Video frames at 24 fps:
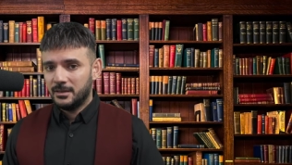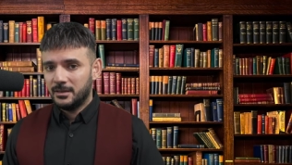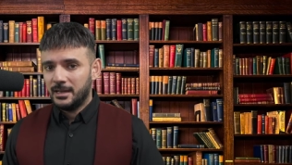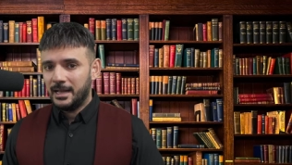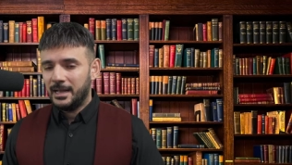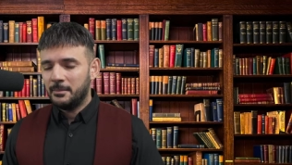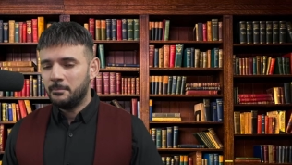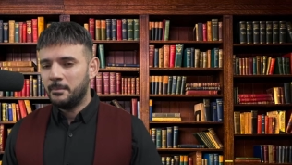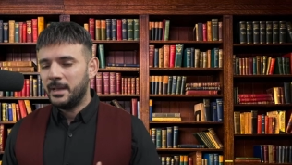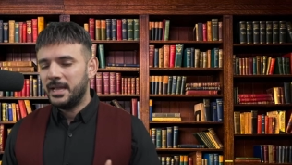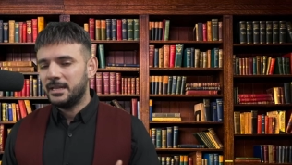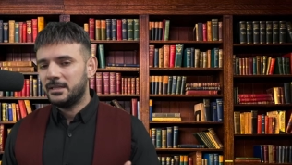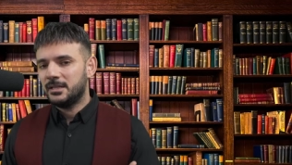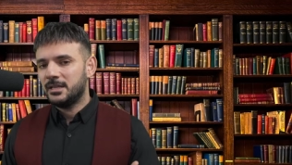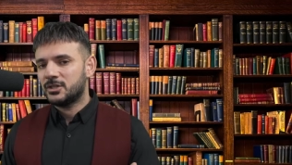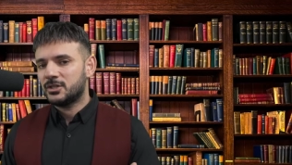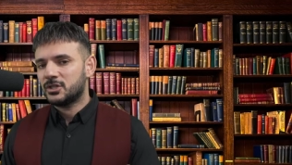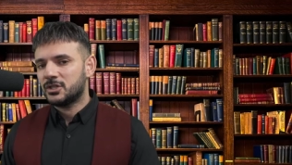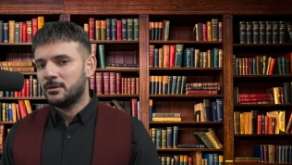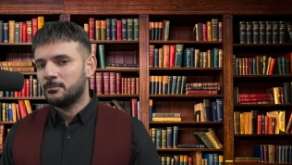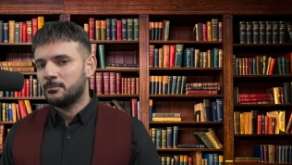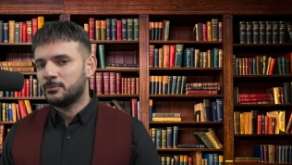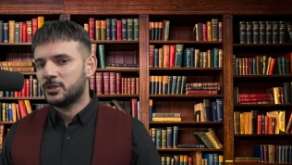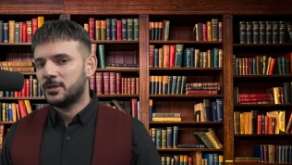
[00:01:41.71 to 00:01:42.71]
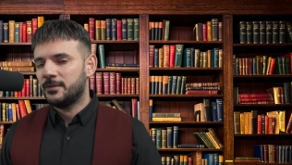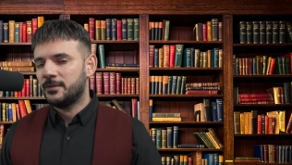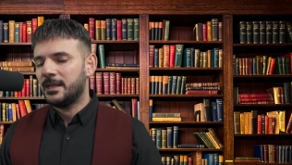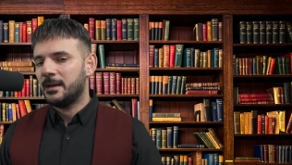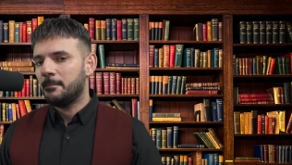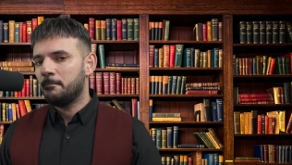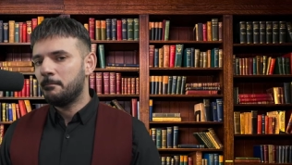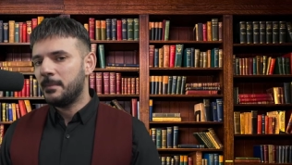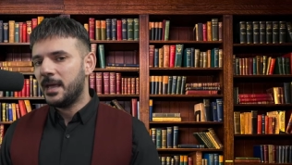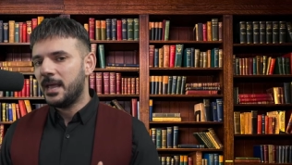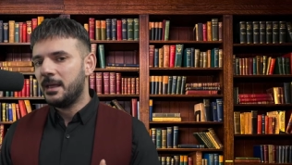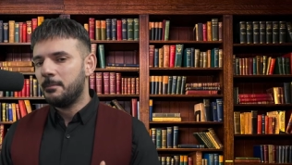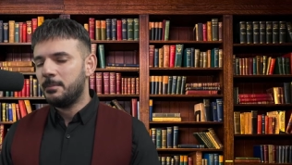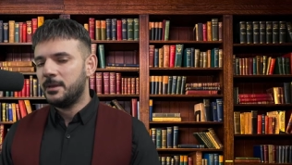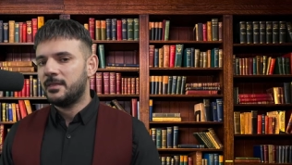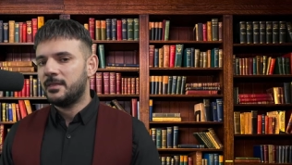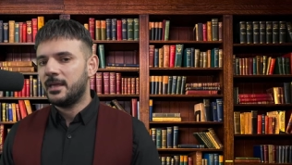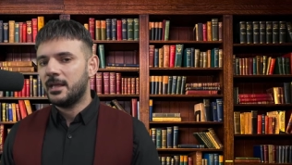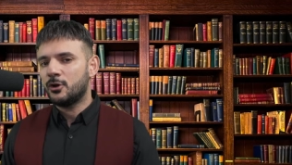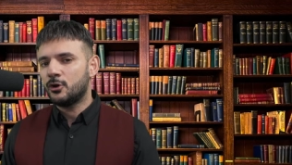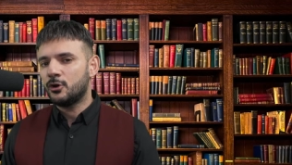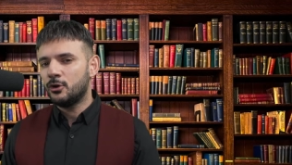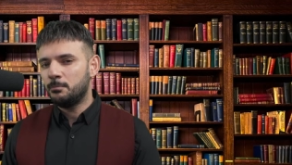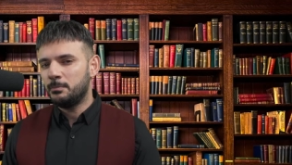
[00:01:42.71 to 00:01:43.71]
and make the assumption that maybe they
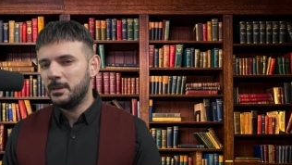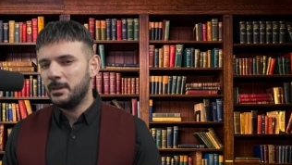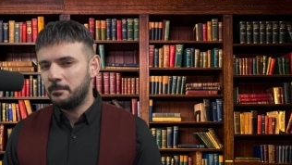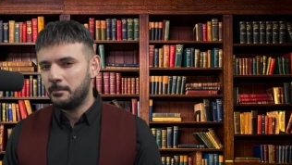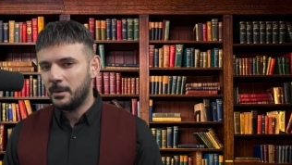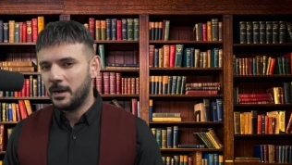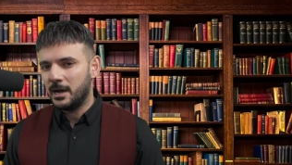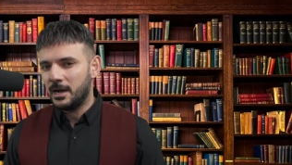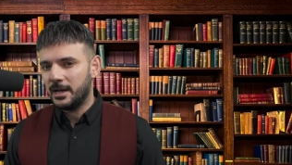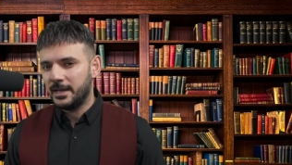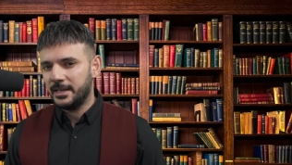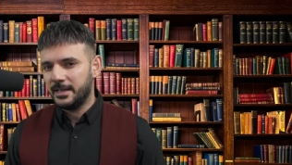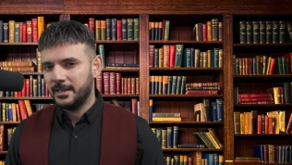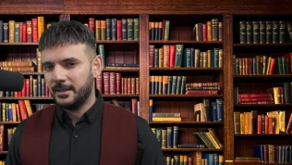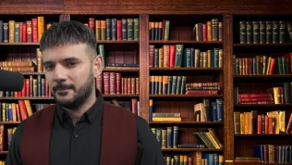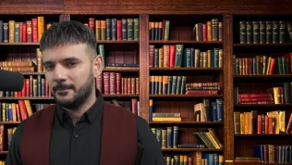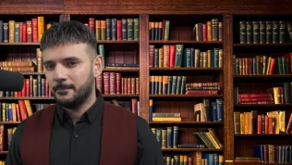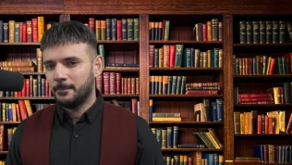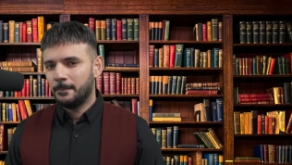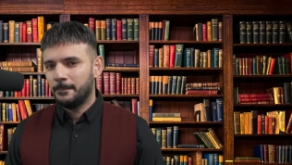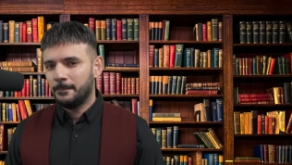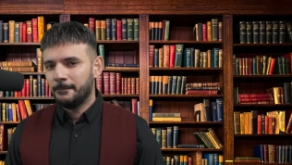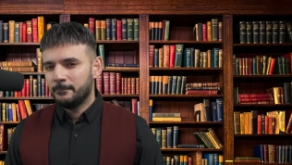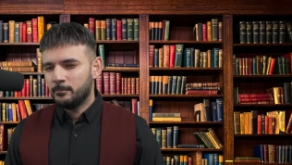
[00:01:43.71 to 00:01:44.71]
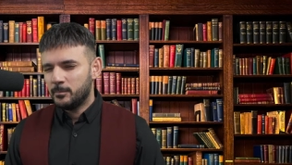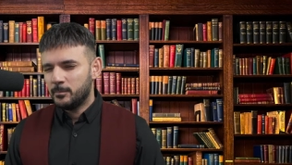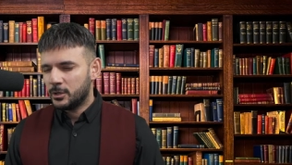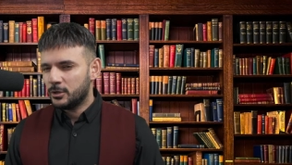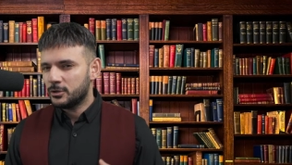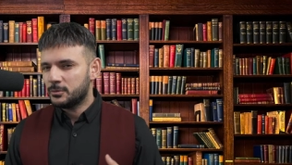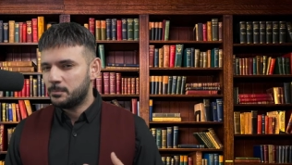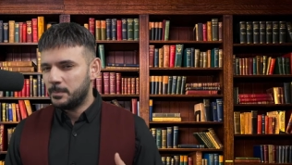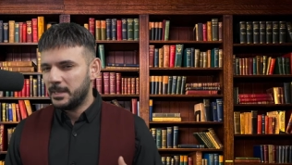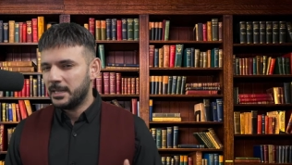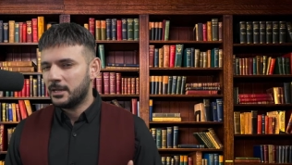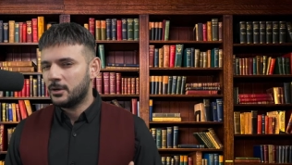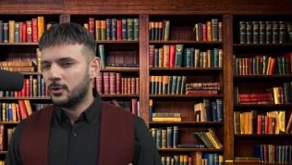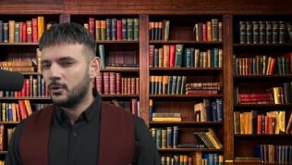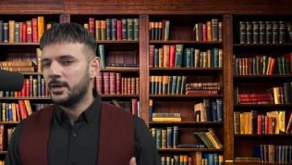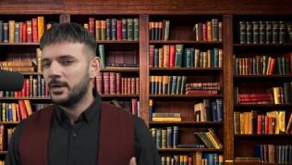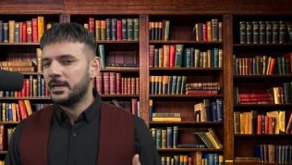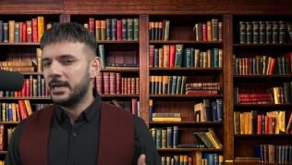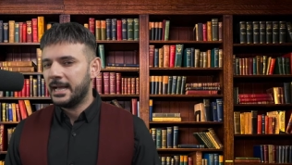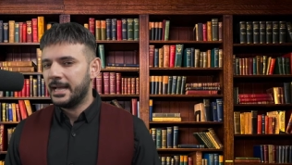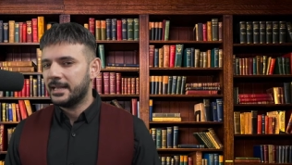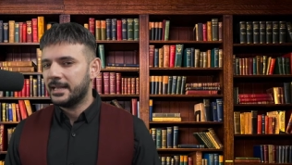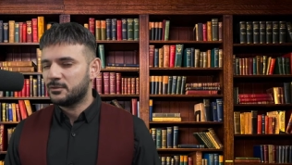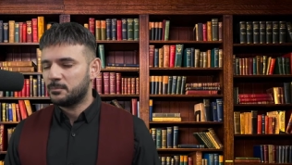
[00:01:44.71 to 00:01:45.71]
could be buying because Bitcoin
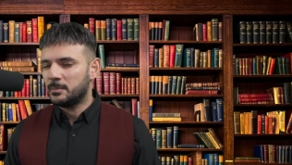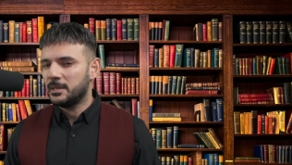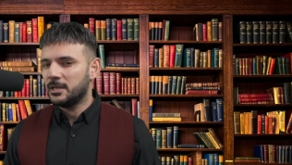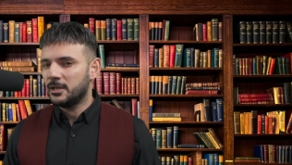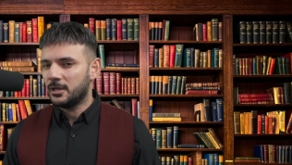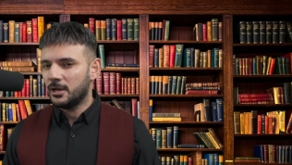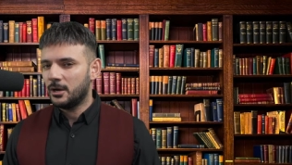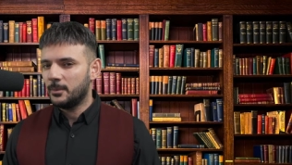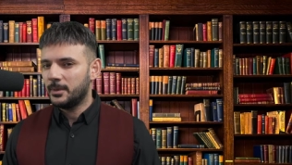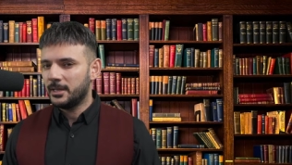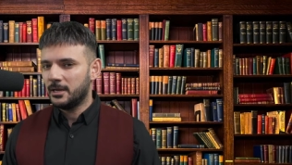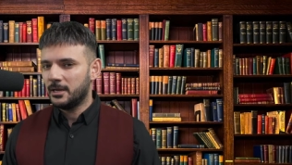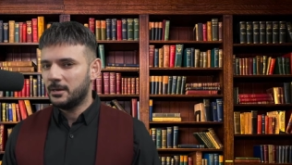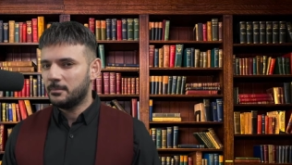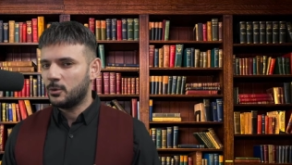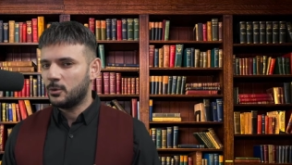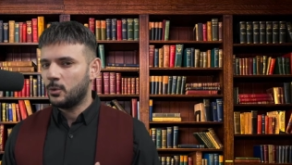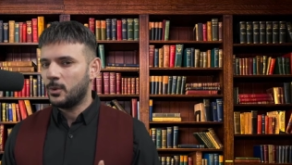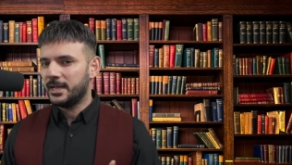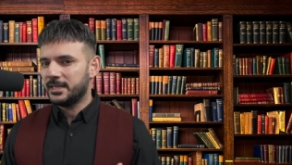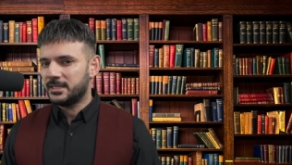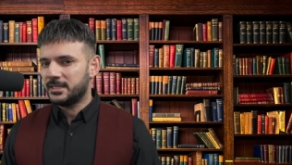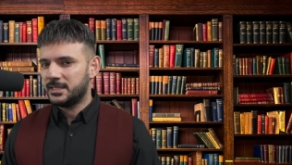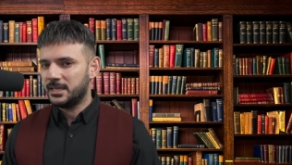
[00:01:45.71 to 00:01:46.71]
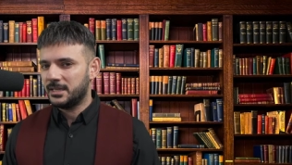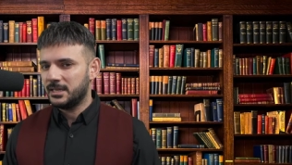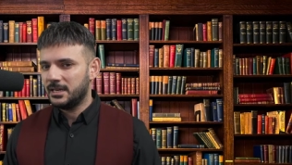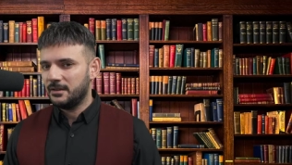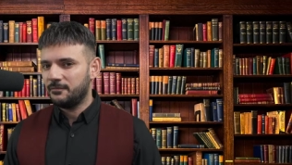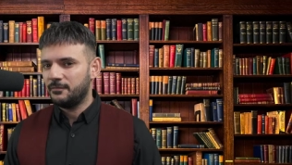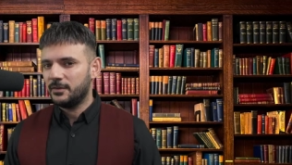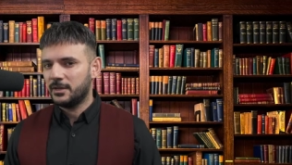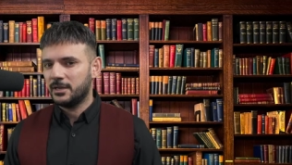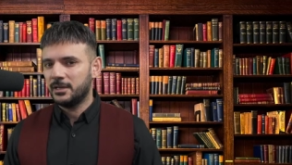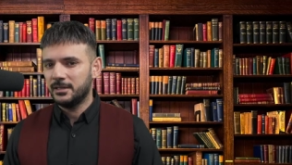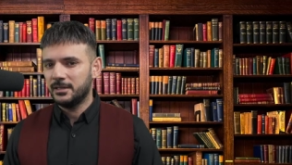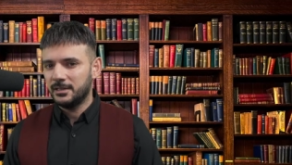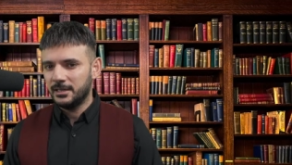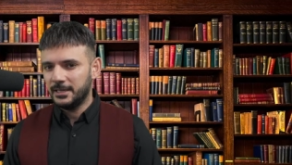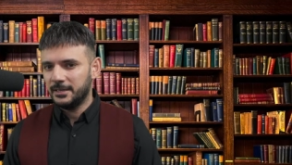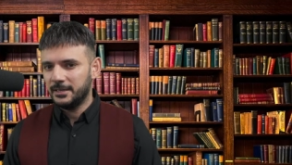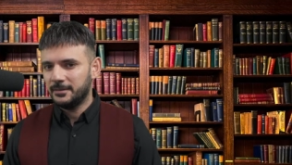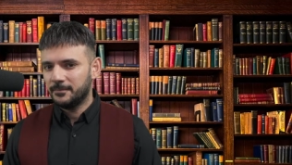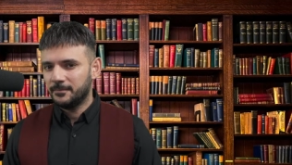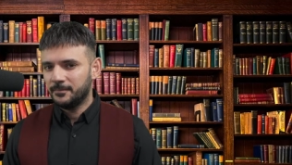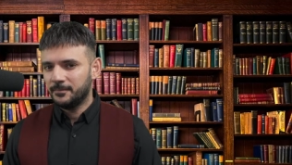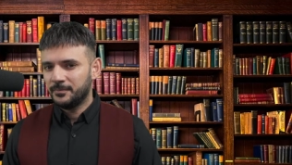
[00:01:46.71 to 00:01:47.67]
has been going up quite significantly.